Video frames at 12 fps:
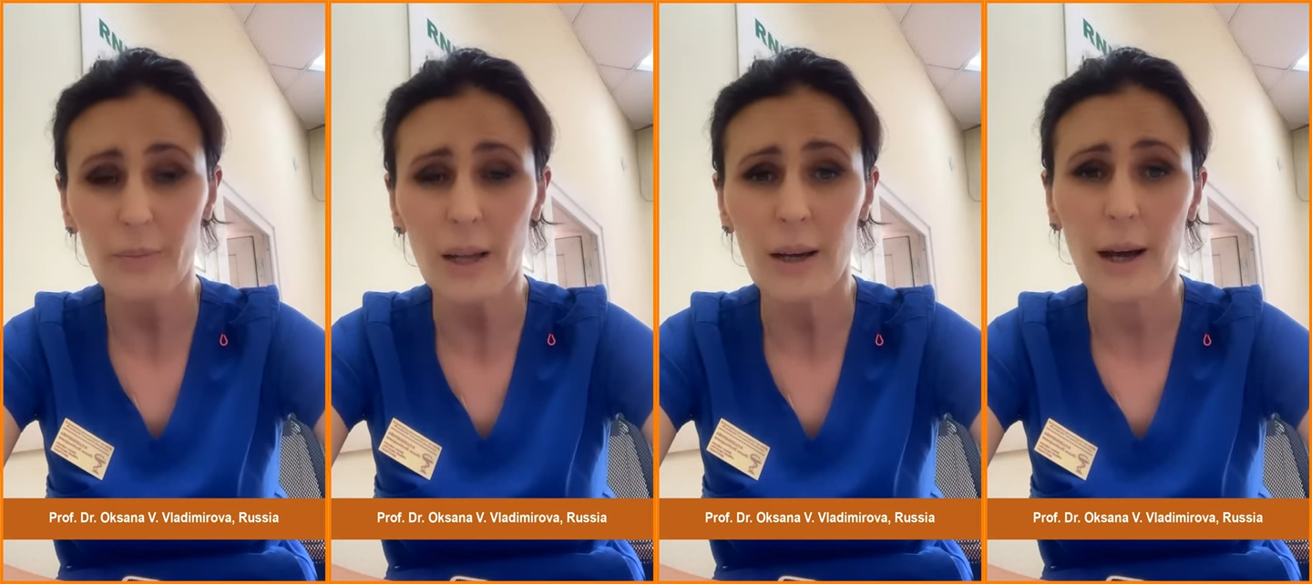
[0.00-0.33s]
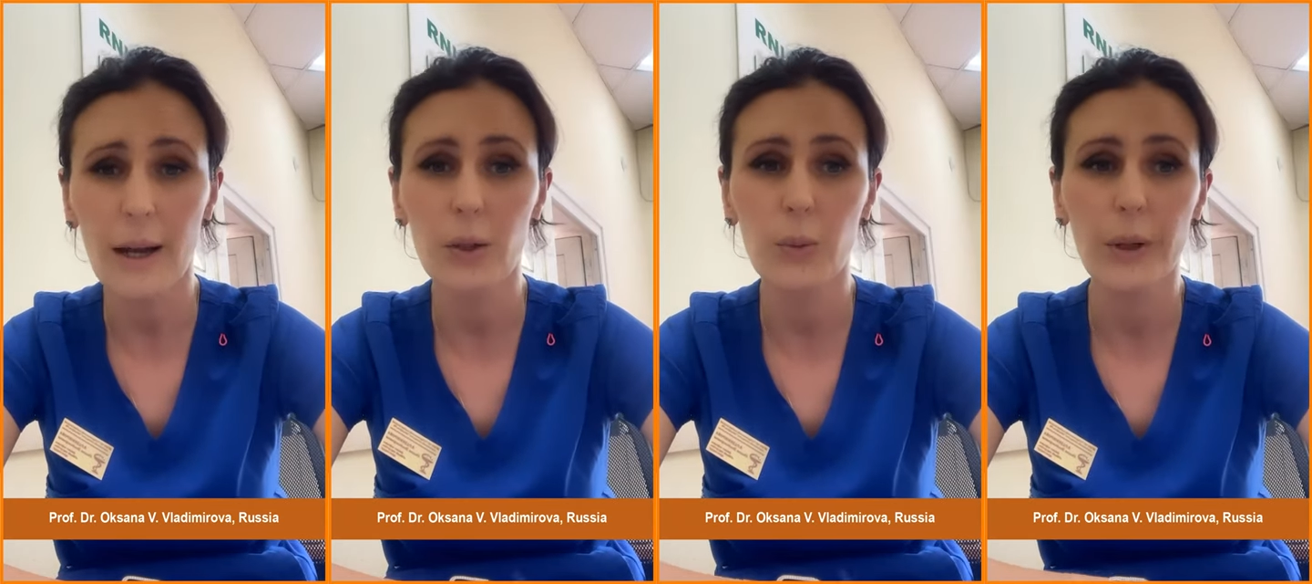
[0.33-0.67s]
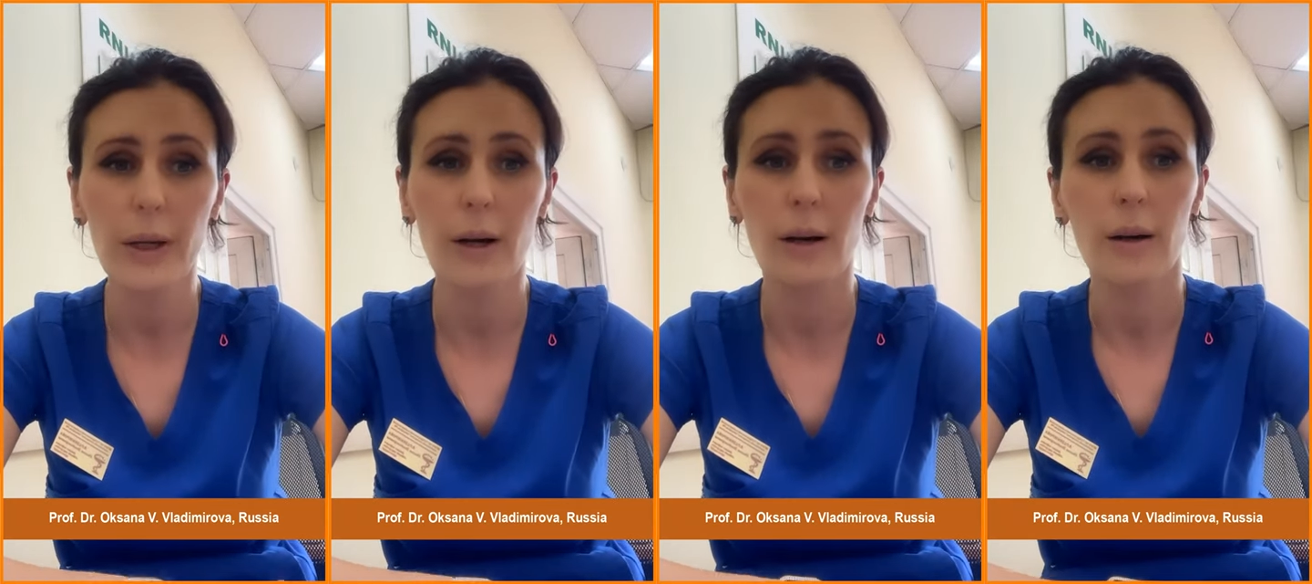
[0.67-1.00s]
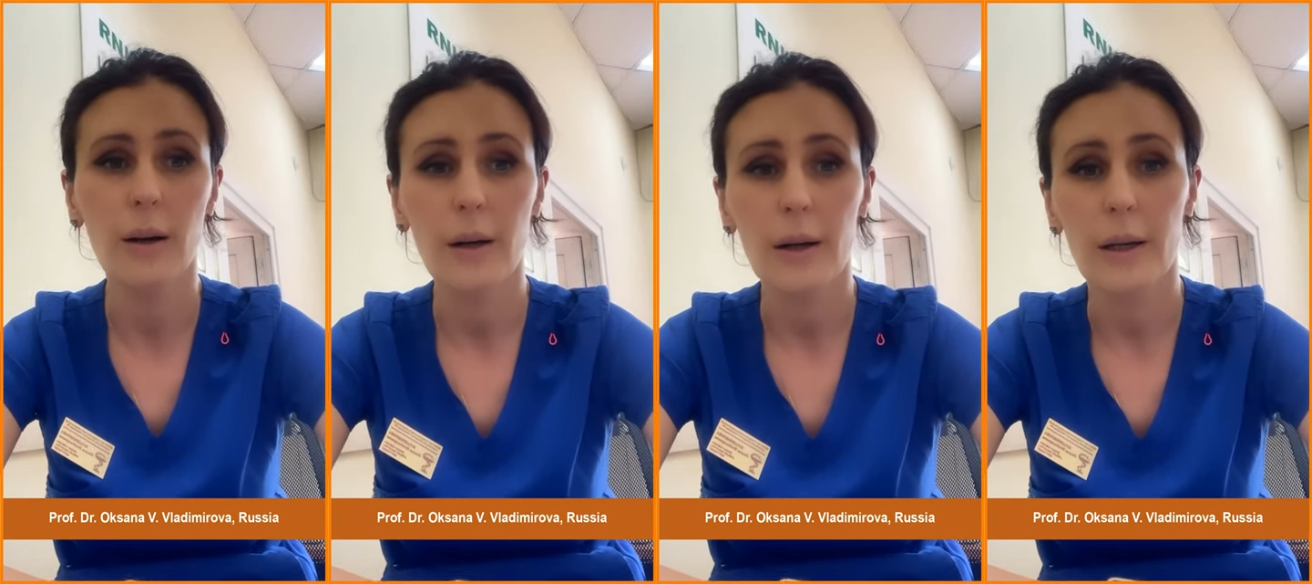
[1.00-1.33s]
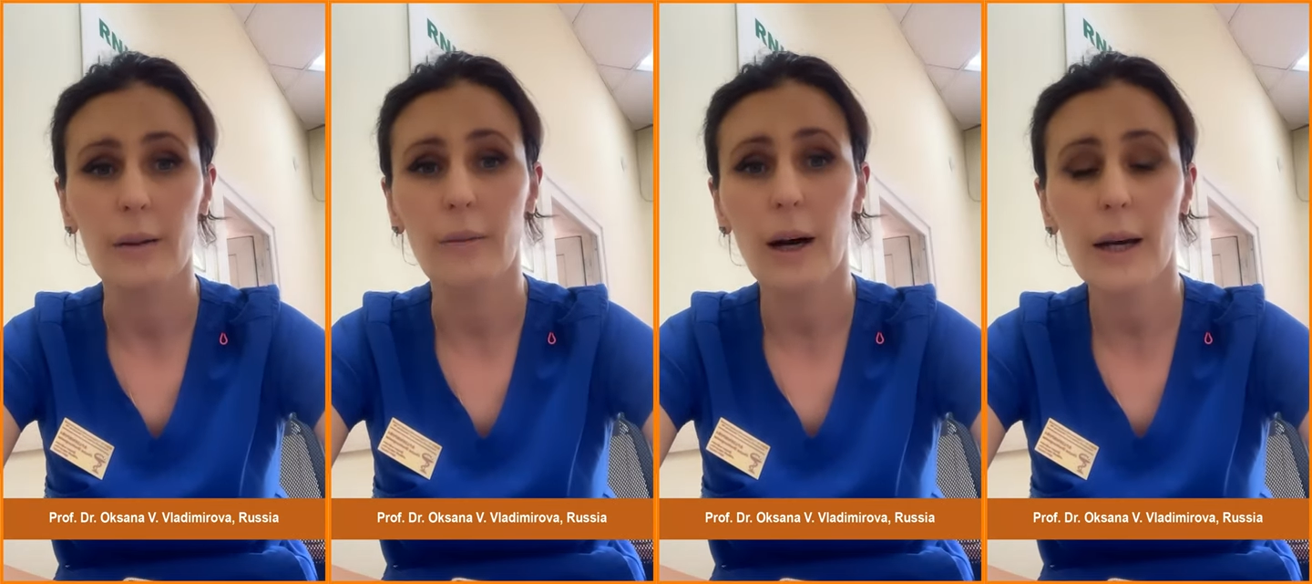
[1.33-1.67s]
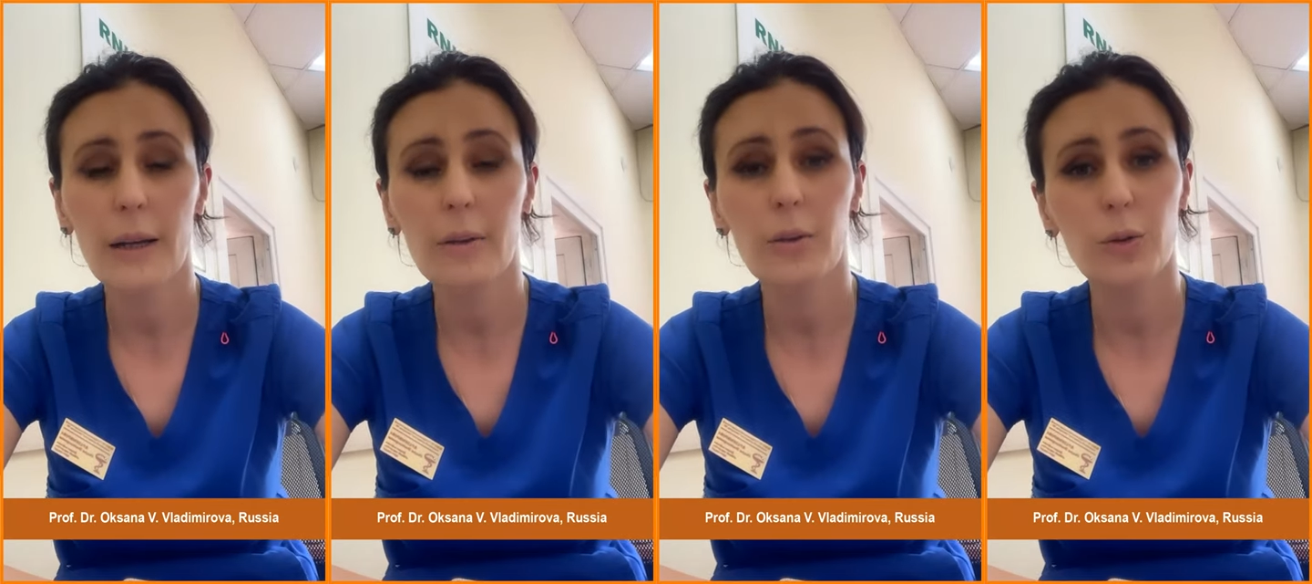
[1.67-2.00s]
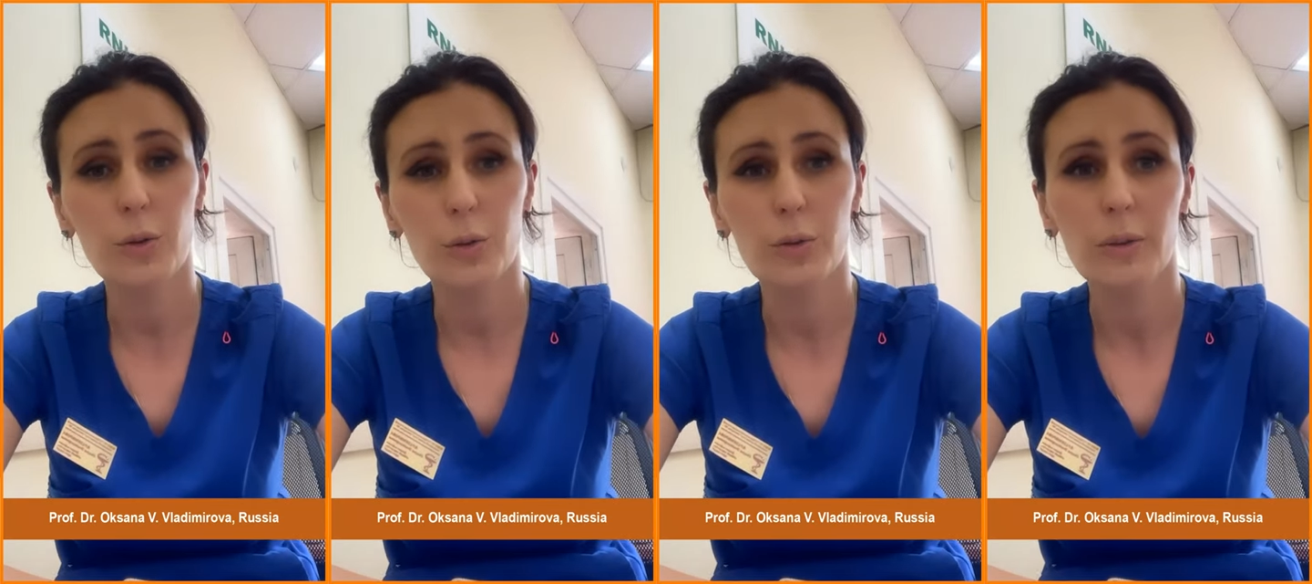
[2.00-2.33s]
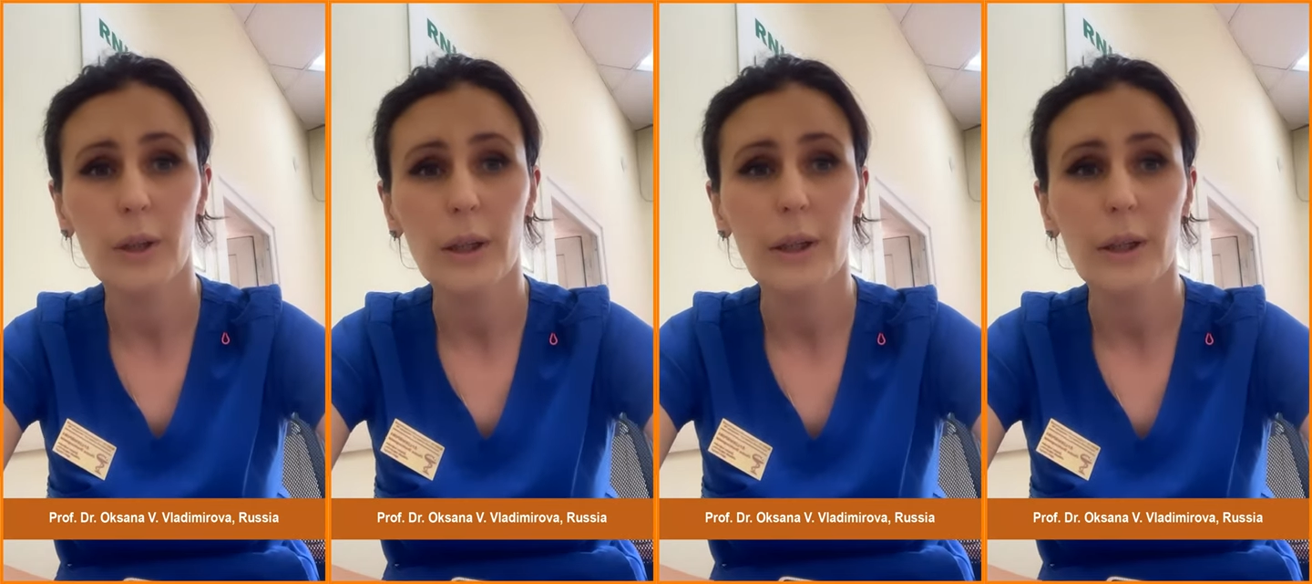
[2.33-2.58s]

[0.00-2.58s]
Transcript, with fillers: And we are inviting you